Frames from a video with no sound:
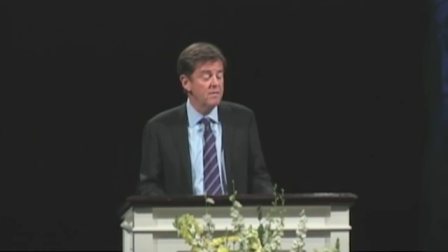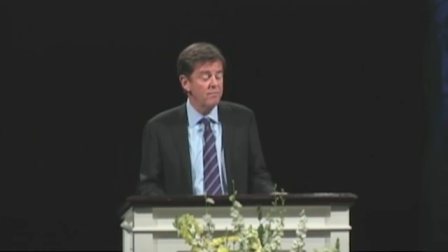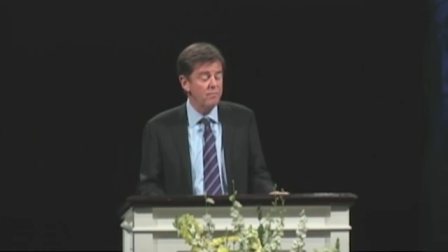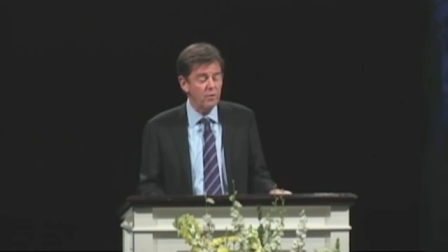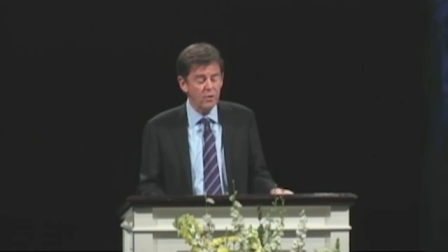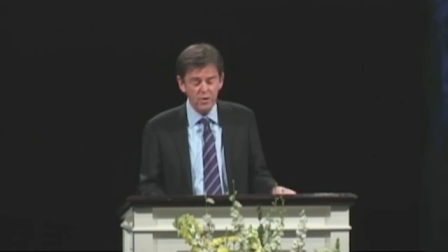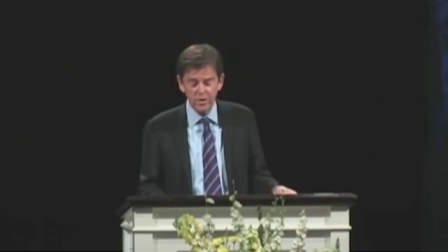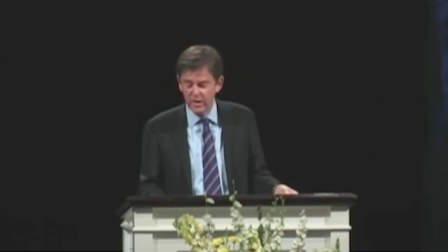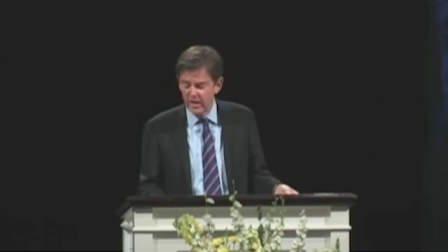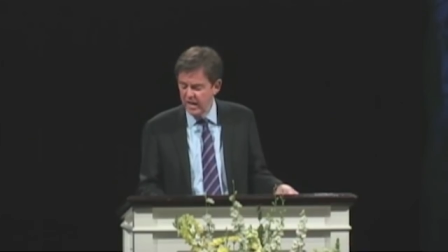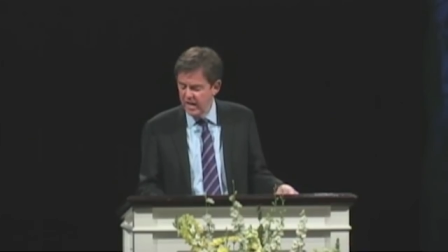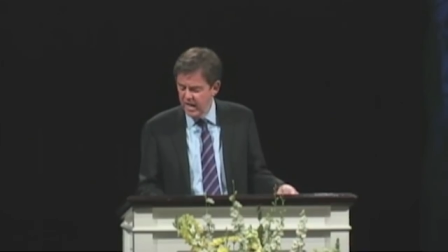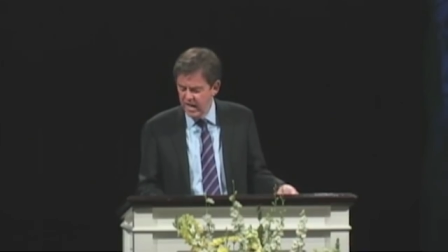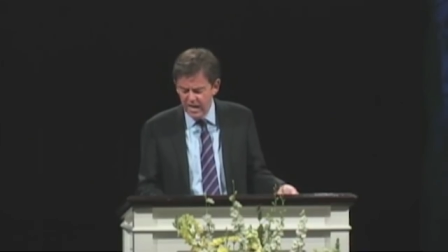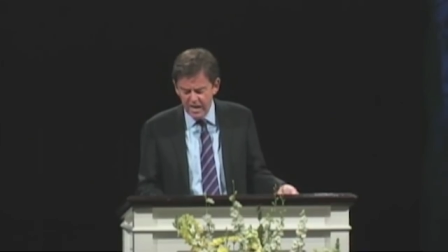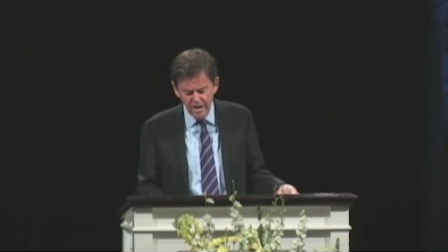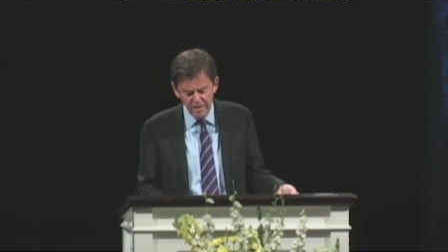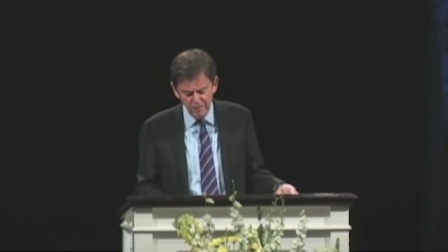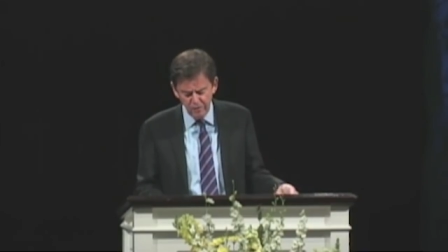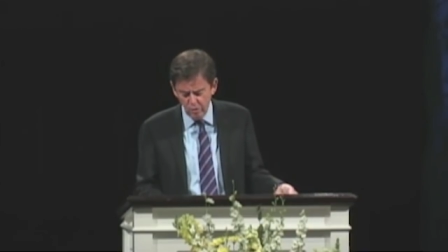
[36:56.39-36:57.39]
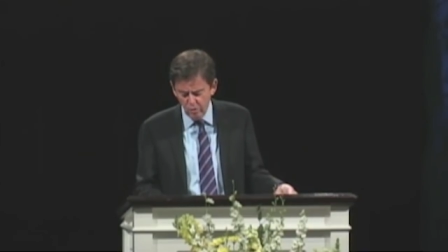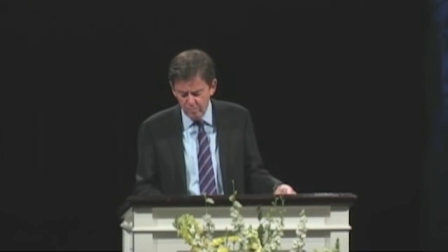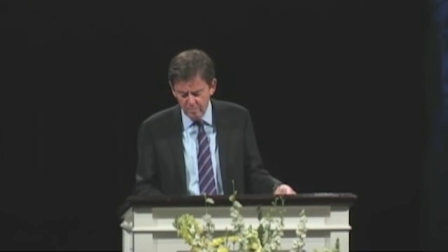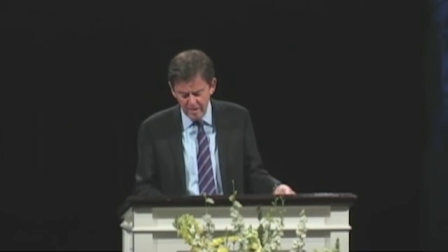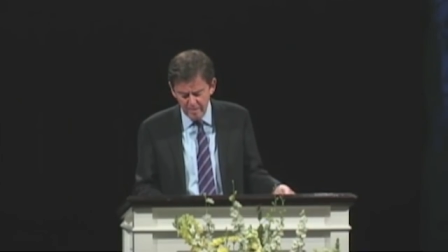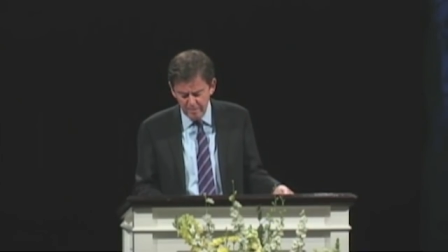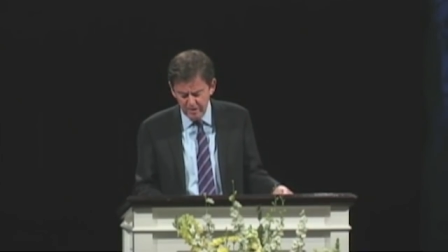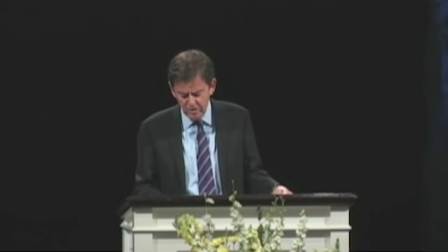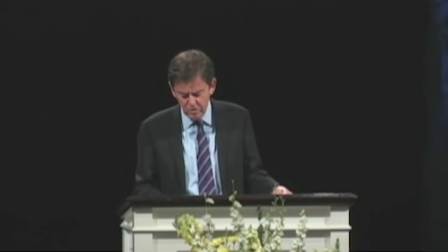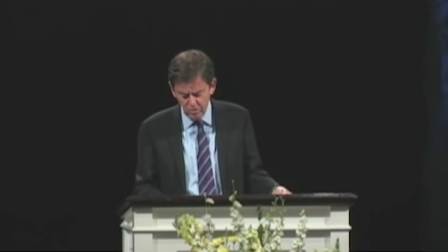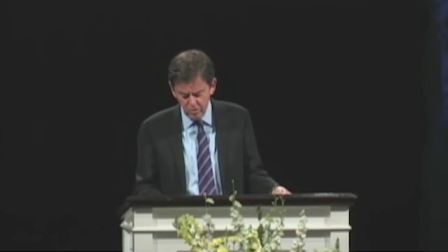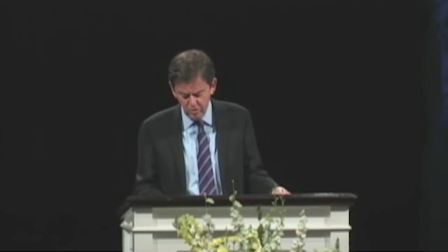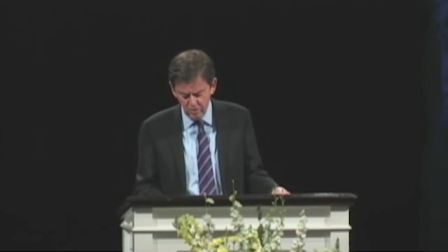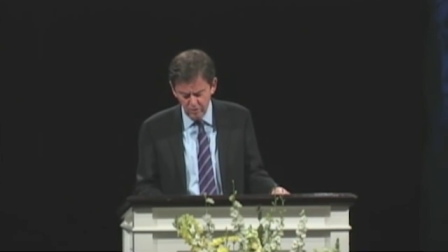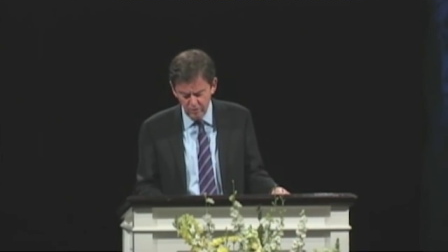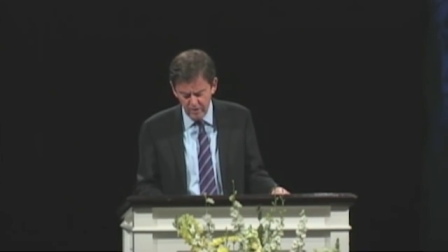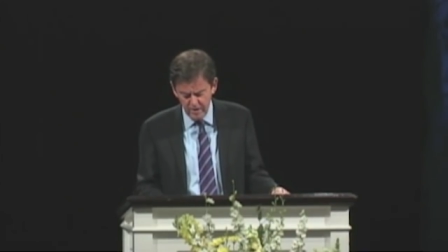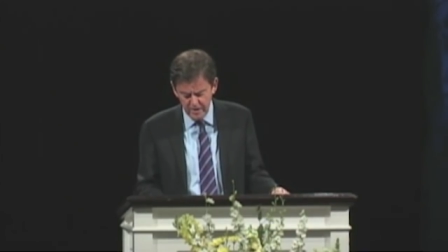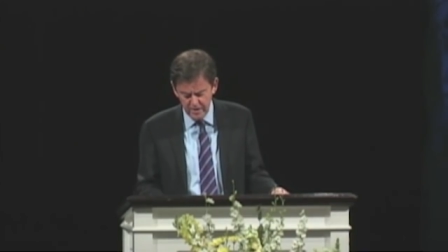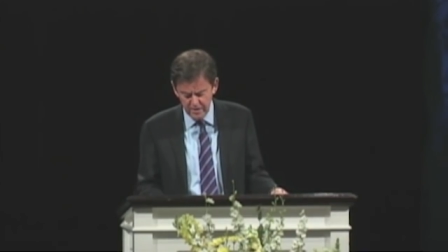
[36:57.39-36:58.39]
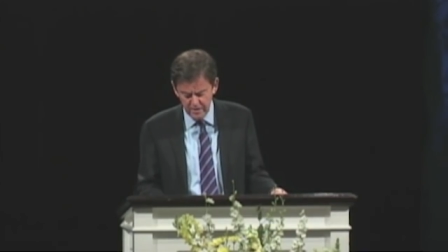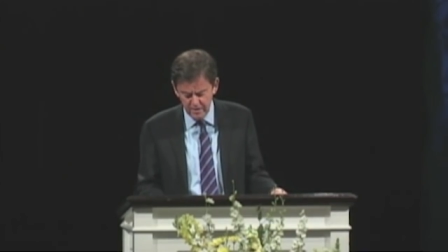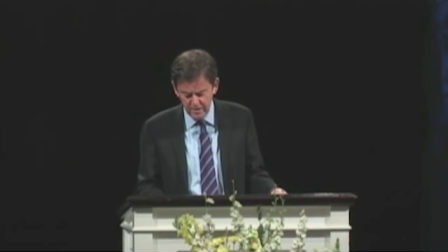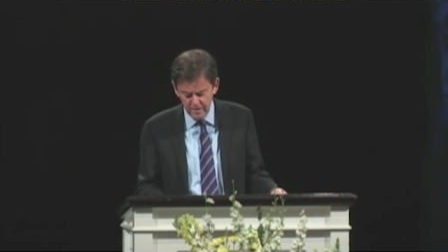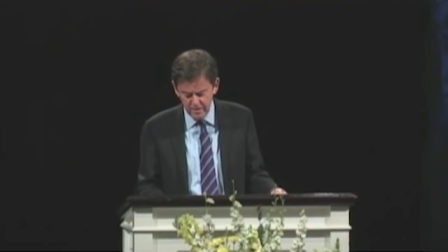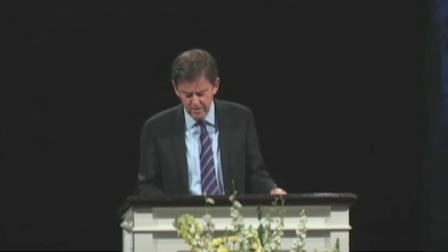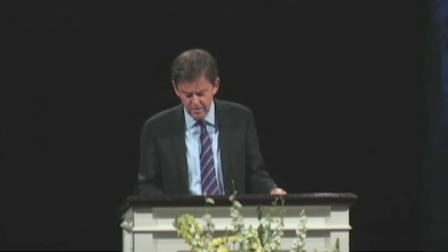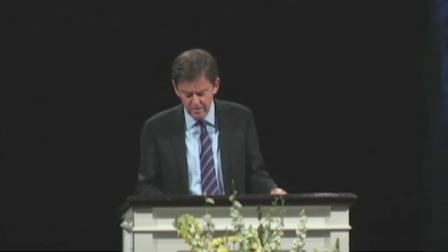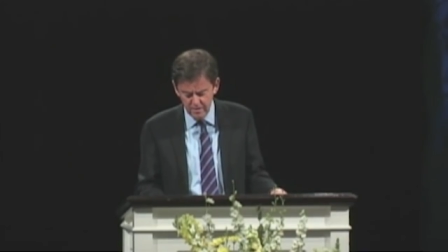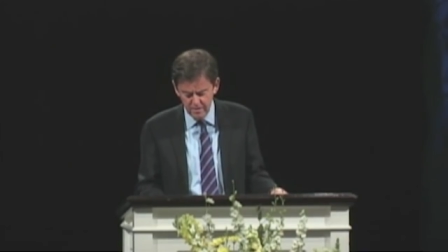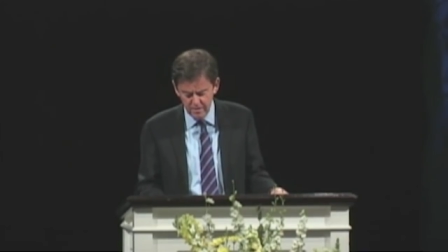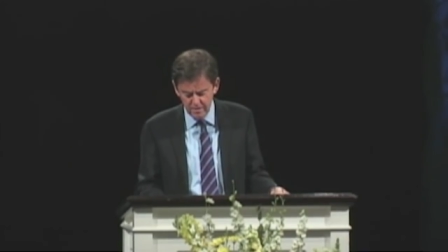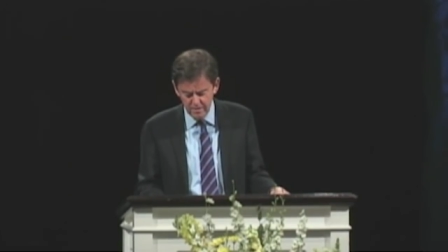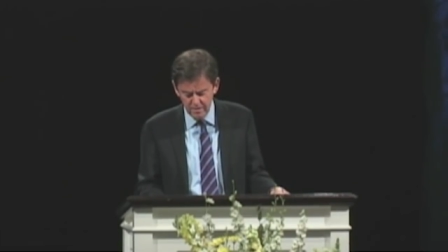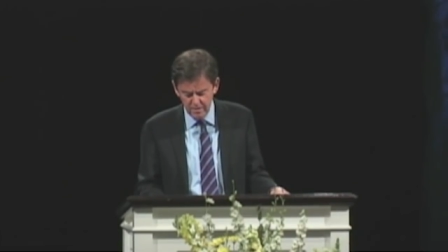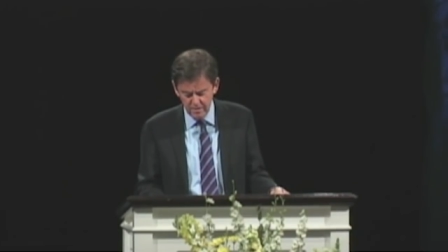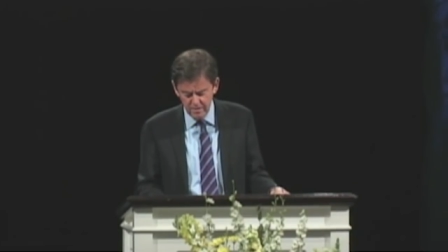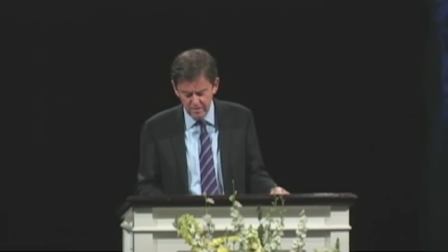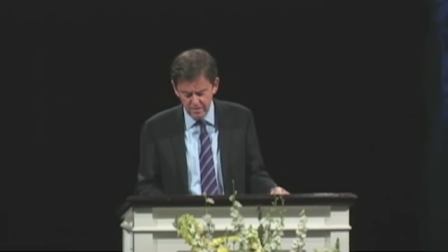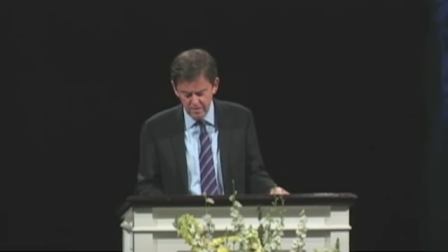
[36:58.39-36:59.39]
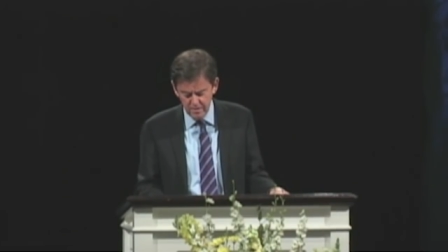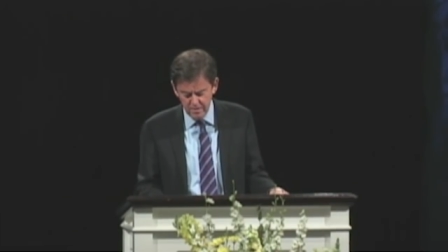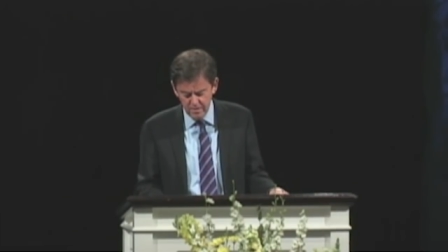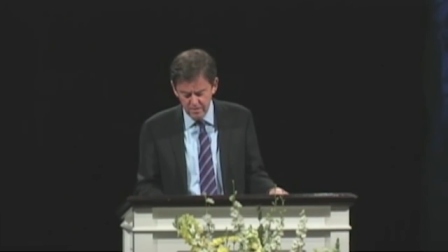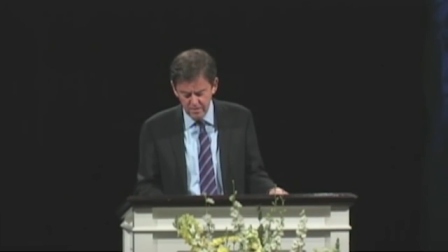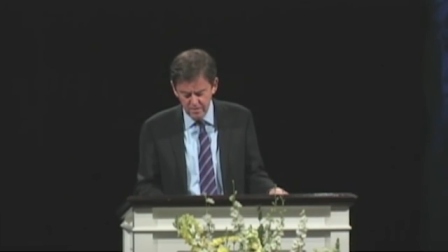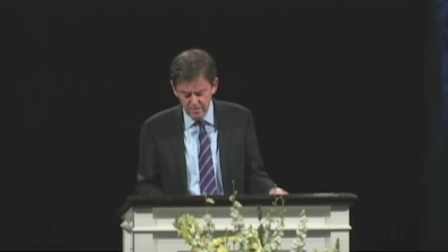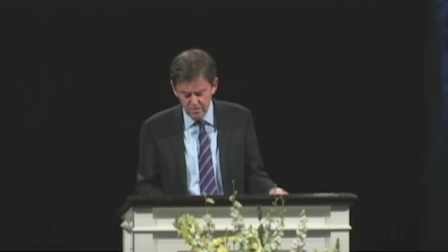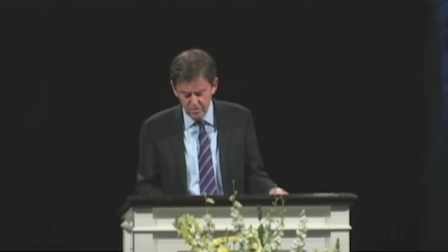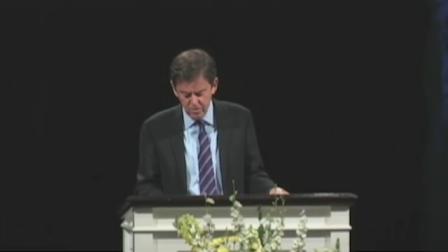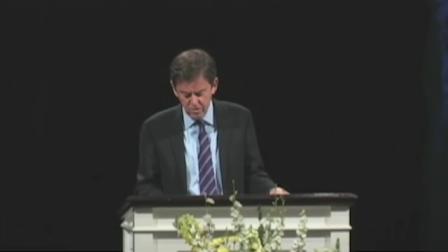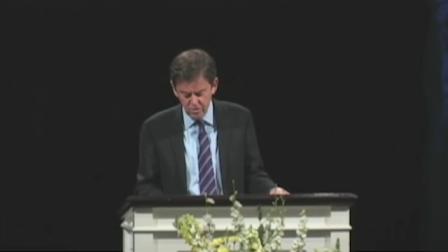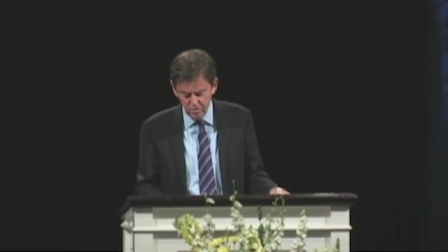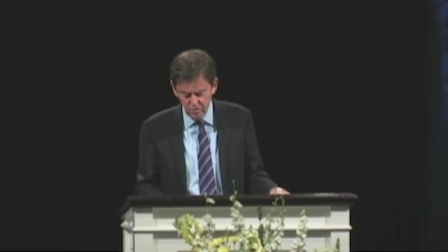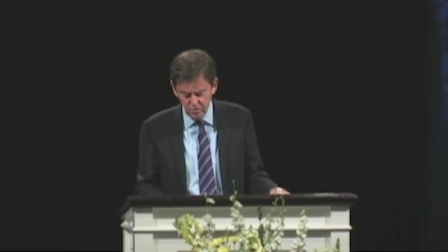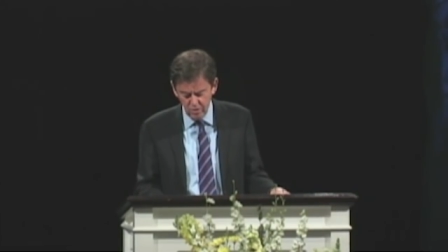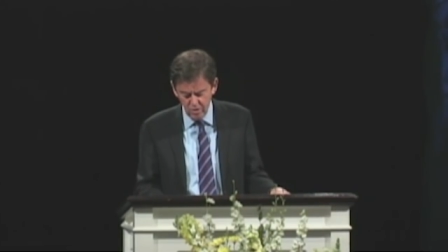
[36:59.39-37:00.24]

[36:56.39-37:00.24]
Virtually any view may be tolerated, just so